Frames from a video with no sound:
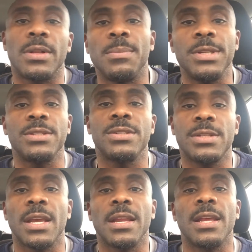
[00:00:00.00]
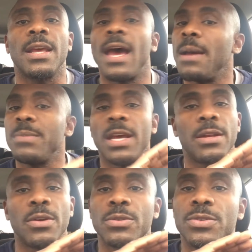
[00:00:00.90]
let me just say that I'm not
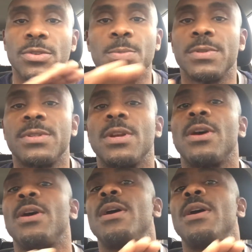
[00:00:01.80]
no superstar